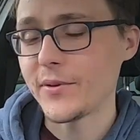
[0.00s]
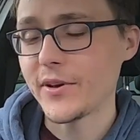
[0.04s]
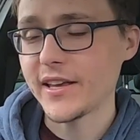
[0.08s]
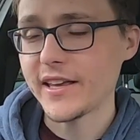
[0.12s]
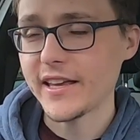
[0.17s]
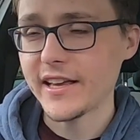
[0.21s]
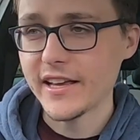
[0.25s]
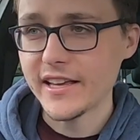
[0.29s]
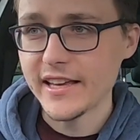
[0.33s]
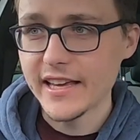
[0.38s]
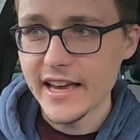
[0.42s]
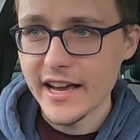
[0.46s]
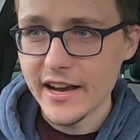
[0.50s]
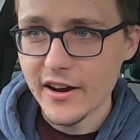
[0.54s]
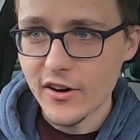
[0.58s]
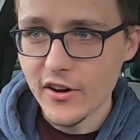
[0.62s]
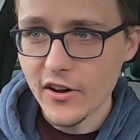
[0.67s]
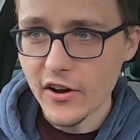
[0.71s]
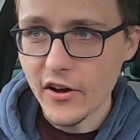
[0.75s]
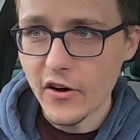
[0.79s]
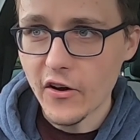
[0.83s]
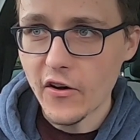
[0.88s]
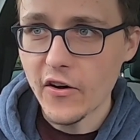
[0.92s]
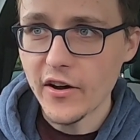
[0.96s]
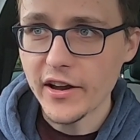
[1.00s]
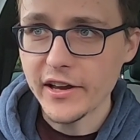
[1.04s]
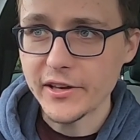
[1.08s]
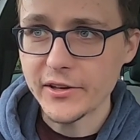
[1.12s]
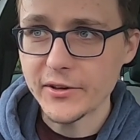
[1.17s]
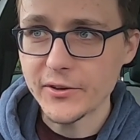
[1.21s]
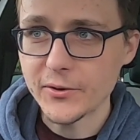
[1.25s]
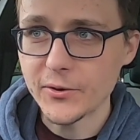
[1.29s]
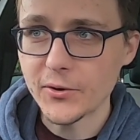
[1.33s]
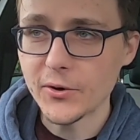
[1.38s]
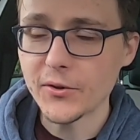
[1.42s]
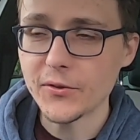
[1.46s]
But yeah, I
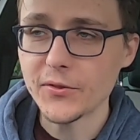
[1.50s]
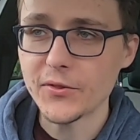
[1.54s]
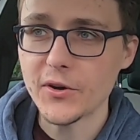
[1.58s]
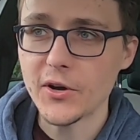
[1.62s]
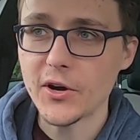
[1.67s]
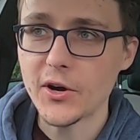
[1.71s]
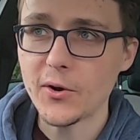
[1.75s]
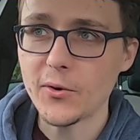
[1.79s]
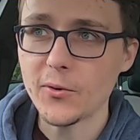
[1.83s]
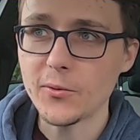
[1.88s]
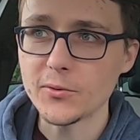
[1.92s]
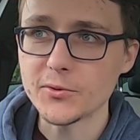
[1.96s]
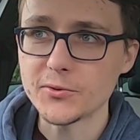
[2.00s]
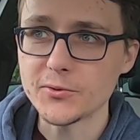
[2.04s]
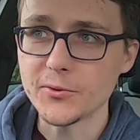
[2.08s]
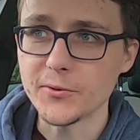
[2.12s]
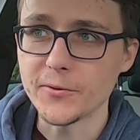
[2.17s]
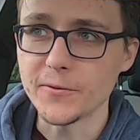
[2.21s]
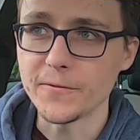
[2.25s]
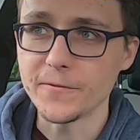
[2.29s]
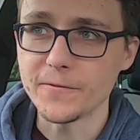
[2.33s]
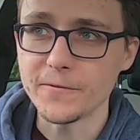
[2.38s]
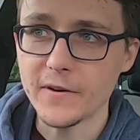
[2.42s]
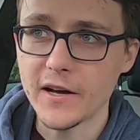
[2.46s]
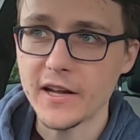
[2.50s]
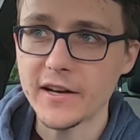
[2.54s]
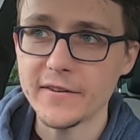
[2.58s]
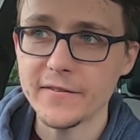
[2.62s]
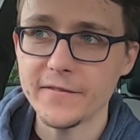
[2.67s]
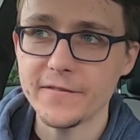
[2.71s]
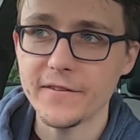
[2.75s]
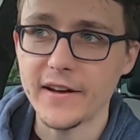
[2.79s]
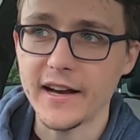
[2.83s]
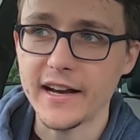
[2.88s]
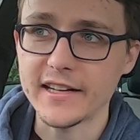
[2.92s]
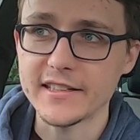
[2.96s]
got the whole sort of fun
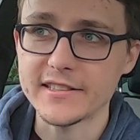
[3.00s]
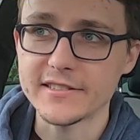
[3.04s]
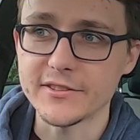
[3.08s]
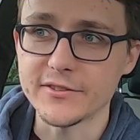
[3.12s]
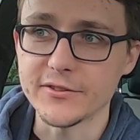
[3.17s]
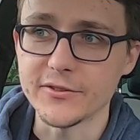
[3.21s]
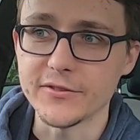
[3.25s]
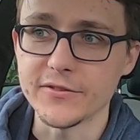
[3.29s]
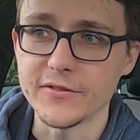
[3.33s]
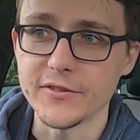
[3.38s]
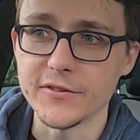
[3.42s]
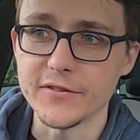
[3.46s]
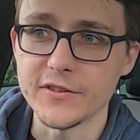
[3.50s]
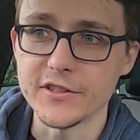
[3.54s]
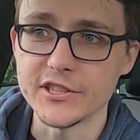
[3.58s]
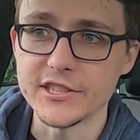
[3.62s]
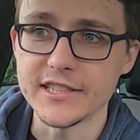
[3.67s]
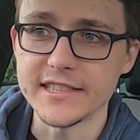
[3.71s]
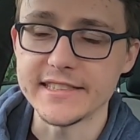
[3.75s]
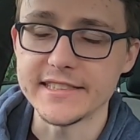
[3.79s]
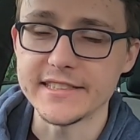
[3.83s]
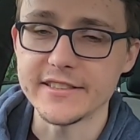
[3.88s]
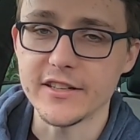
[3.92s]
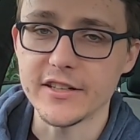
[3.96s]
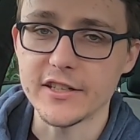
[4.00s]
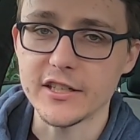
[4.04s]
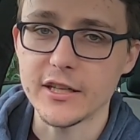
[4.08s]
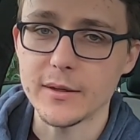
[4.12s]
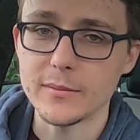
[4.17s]
factor of the GTI